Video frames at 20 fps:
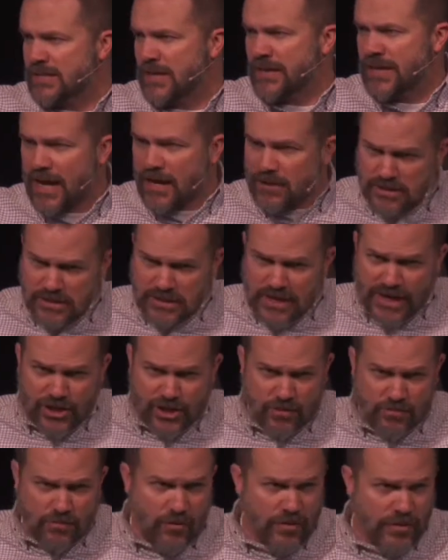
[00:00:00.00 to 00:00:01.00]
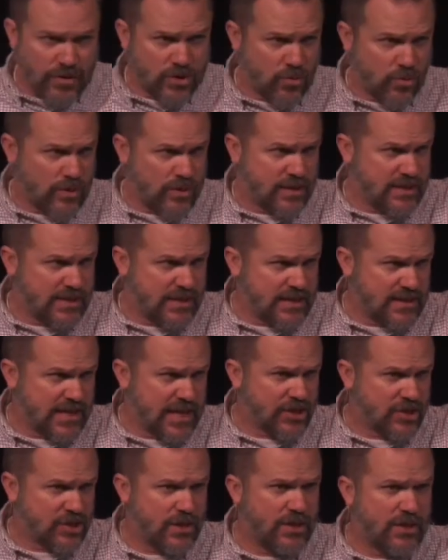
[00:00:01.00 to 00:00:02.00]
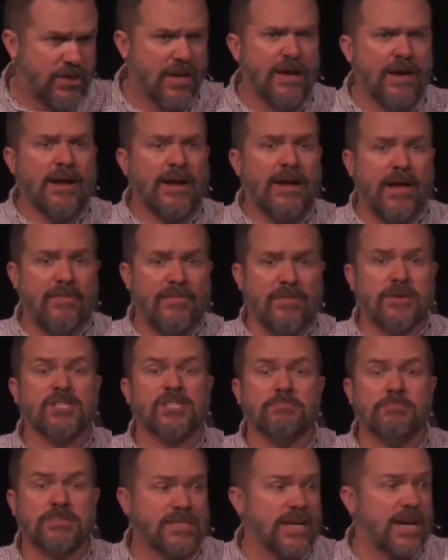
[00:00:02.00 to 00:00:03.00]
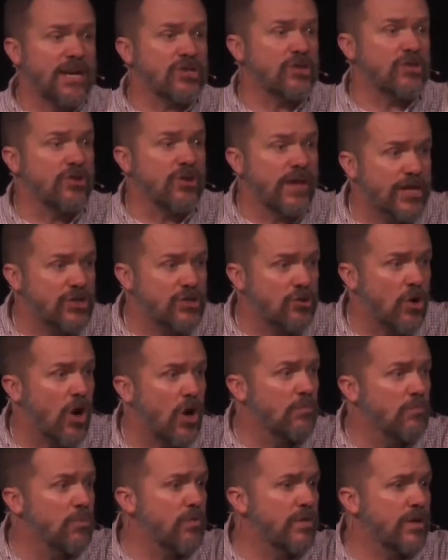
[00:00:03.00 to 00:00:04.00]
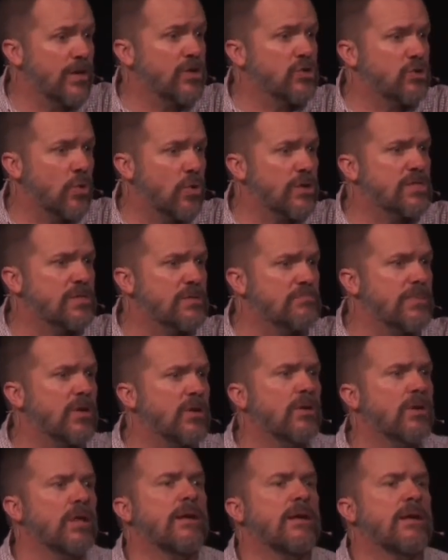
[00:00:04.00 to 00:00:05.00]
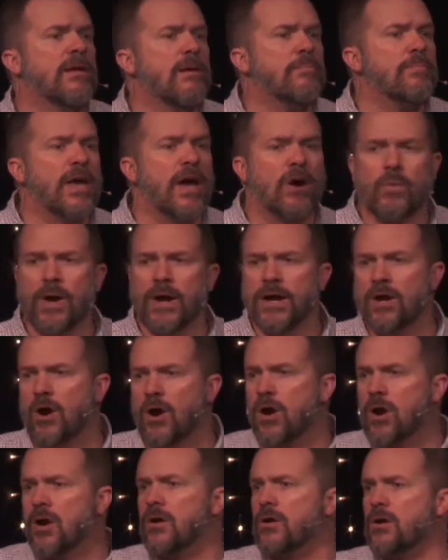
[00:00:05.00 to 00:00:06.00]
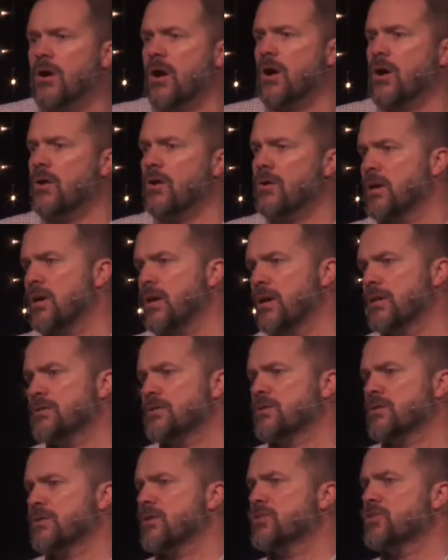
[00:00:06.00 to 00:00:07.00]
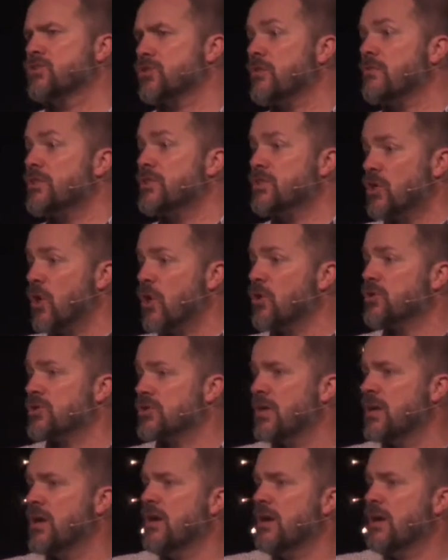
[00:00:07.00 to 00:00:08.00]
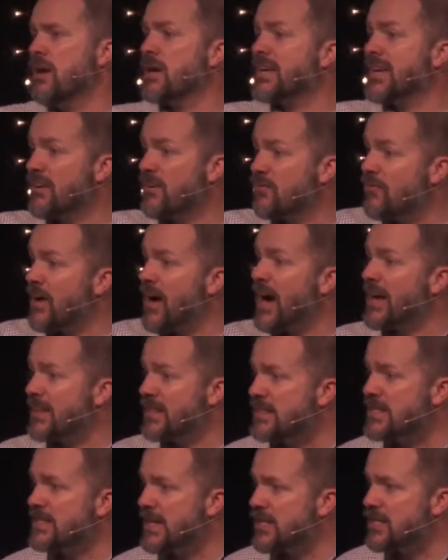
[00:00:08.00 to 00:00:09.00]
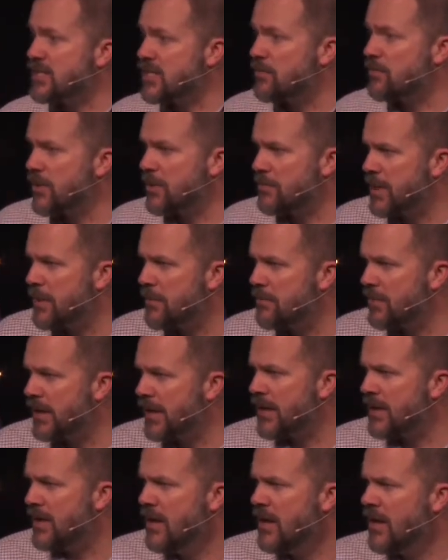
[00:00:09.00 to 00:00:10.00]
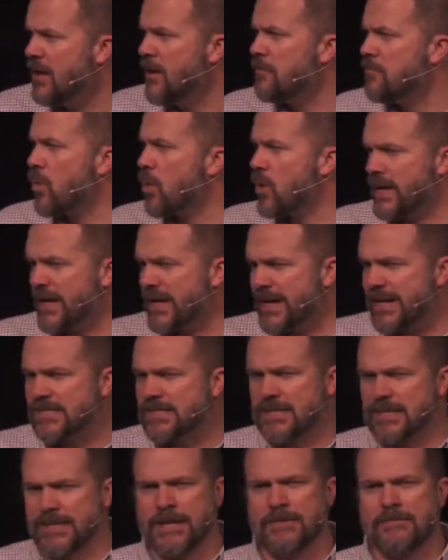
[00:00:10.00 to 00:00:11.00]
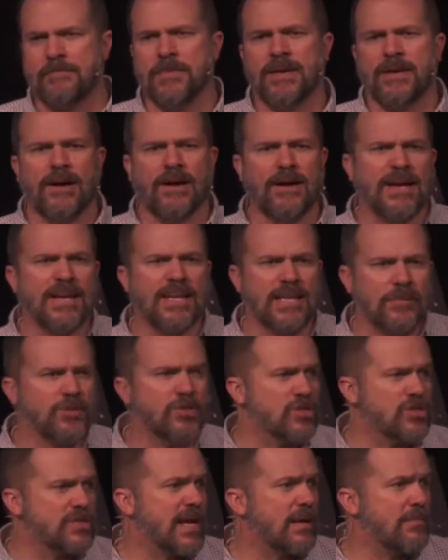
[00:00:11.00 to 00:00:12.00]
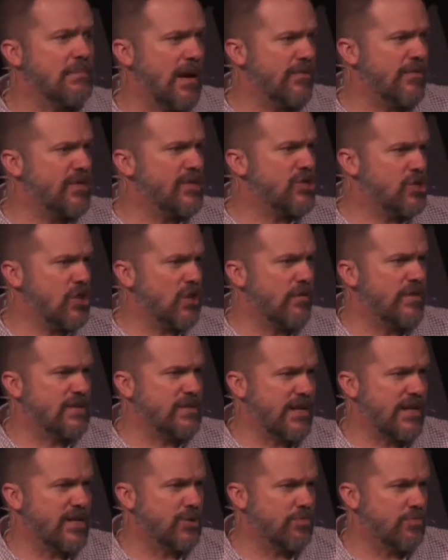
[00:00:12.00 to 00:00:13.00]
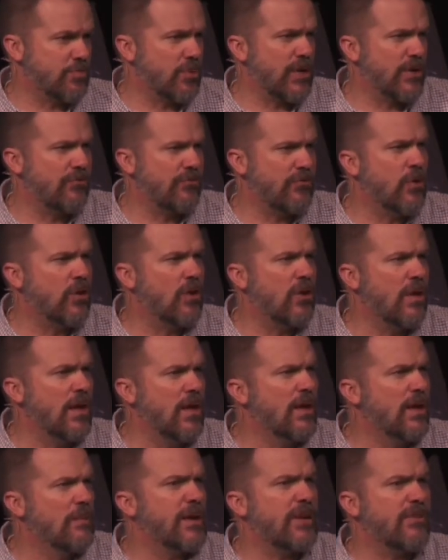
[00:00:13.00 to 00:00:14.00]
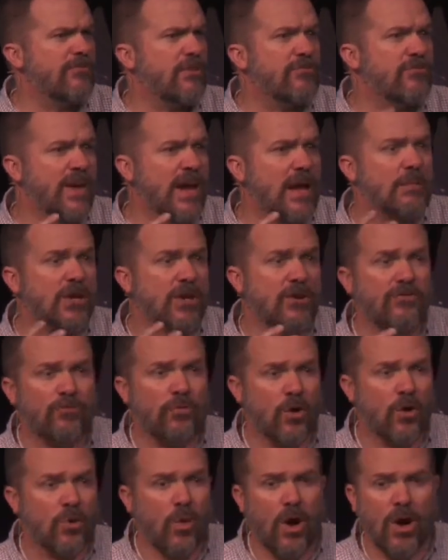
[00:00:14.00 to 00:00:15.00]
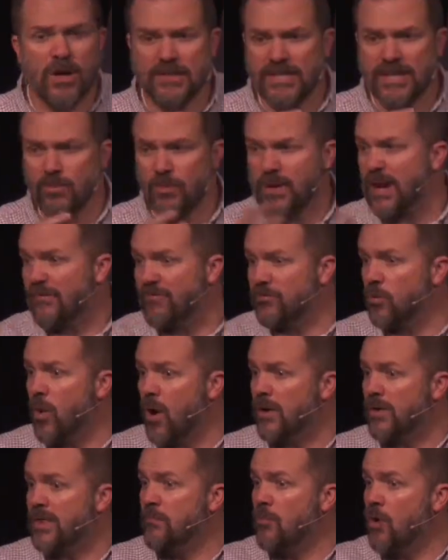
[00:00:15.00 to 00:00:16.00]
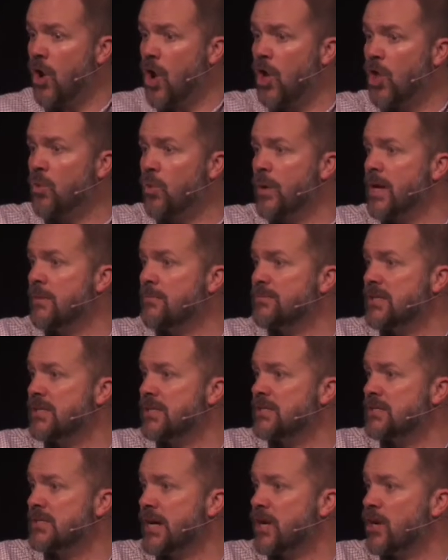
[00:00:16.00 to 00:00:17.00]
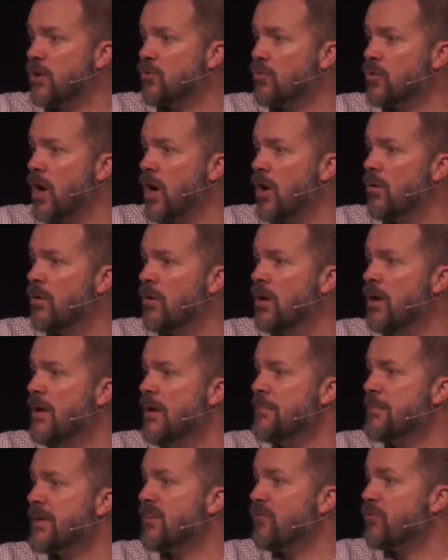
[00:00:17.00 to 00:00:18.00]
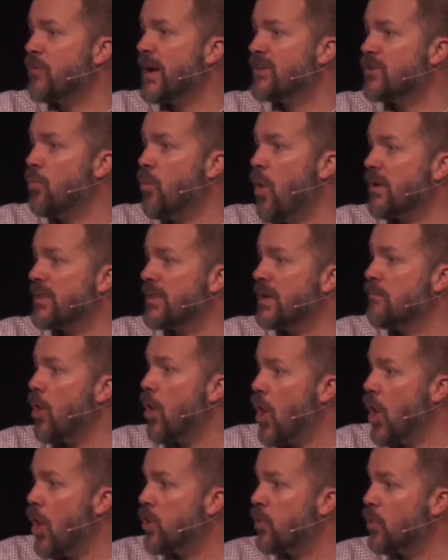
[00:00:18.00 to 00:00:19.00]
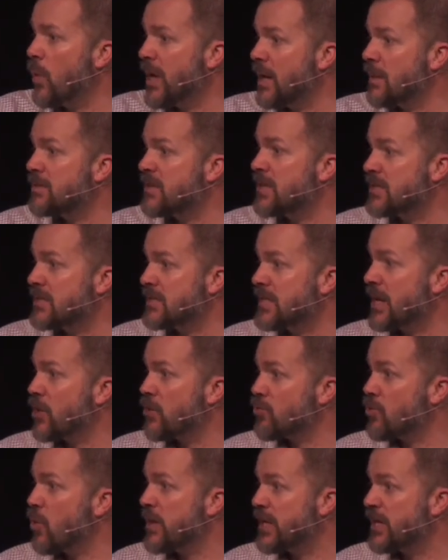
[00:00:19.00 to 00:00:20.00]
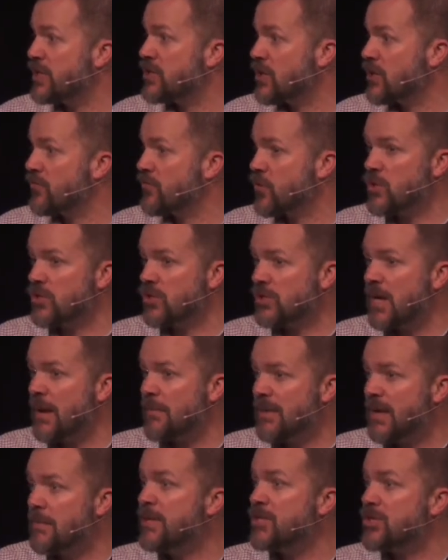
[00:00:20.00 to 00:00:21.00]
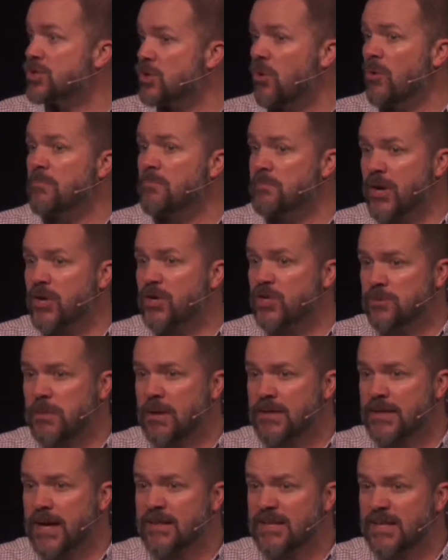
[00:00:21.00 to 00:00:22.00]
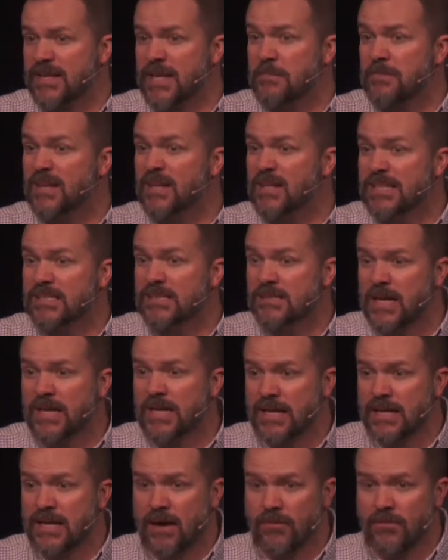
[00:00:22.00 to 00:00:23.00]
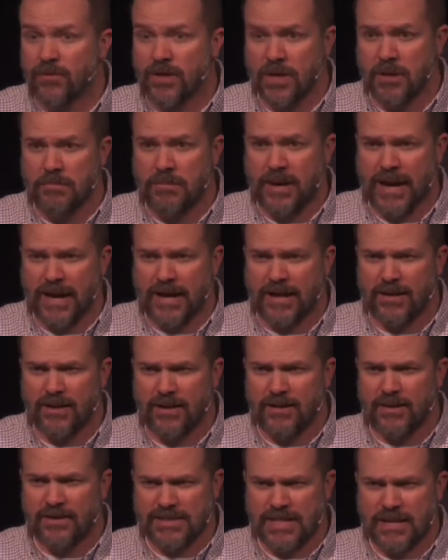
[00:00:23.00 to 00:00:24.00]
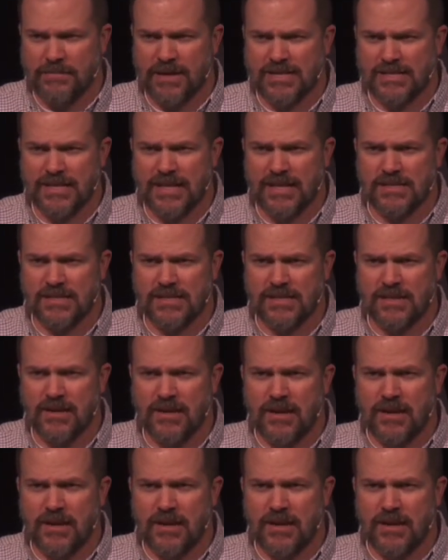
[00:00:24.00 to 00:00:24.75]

on the outside, you're moving towards this section. And this section, you guys are all moving towards the middle. That way our service hosts can find the seats to put people in more easily. And let me just say about this service that it's pretty full, but if a family of 4 walked in, we'd have to walk them all the way up to the second row. And if we had to walk them all the way up to the second row and it's their first time, they'd be so embarrassed by that they'd be less likely to ever come back. Does that make sense?